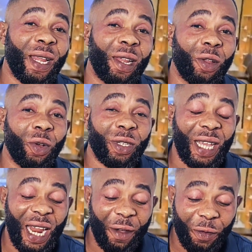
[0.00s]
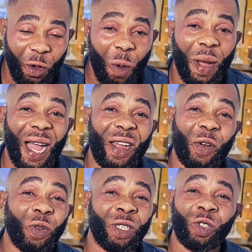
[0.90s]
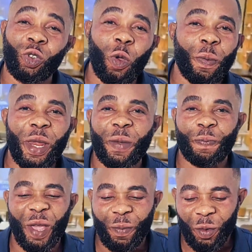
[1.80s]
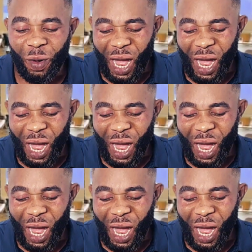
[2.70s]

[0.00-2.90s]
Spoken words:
a lot and I've come across so many people.